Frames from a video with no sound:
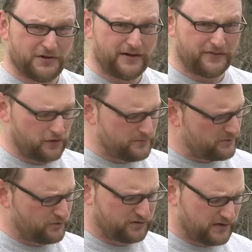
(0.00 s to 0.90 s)
have
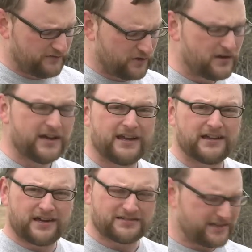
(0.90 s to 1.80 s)
aluminum receiver.
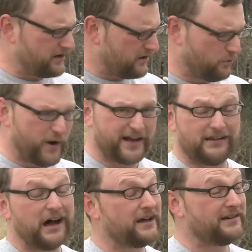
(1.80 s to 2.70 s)
Cuts down on the weight a
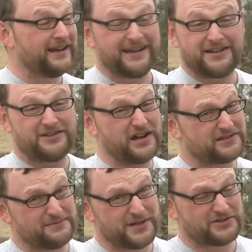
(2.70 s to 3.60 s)
lot, not
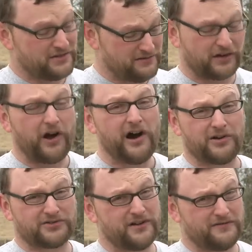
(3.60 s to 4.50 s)
to mention the
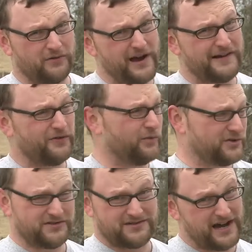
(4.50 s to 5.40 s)
cost of the rifle,
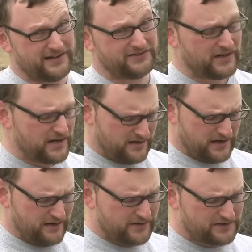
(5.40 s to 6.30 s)
which is nice.
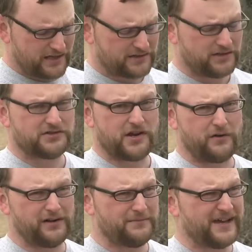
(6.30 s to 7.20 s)
Uh, these things can
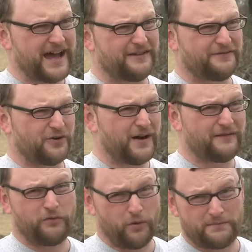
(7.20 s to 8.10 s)
generally be had for
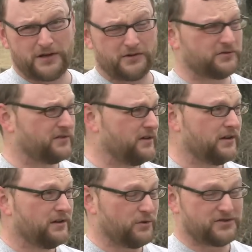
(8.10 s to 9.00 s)
around four bills,
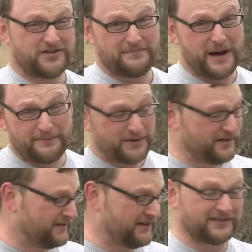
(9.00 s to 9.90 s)
which in my
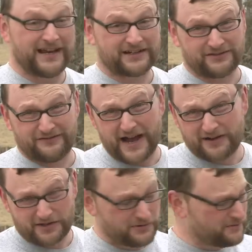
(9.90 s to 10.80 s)
opinion is an excellent value.